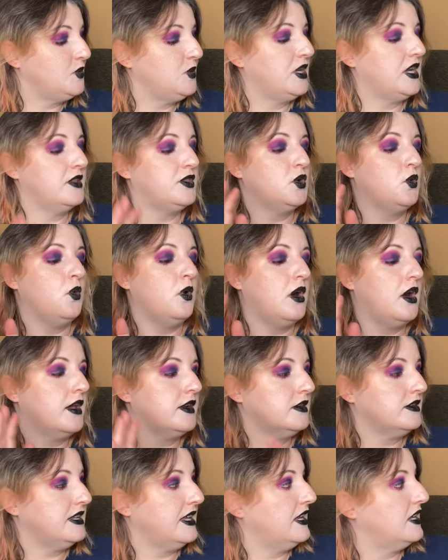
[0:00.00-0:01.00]
we got the
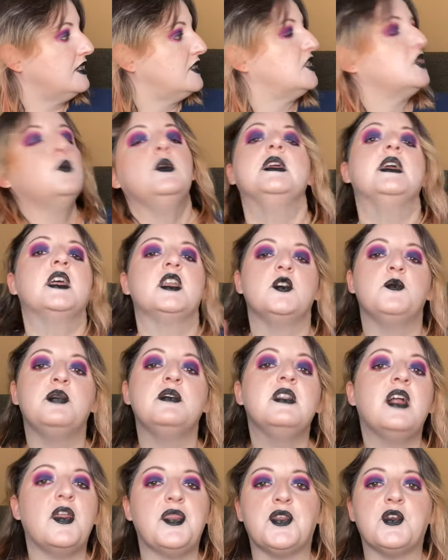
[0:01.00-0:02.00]
water dish, and we got a
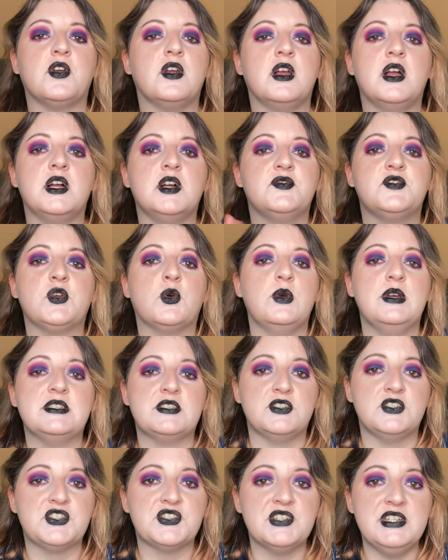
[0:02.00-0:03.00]
plethora of toys
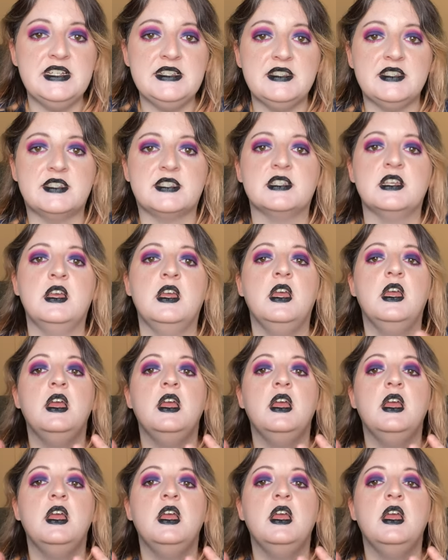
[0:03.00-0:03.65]
and treats.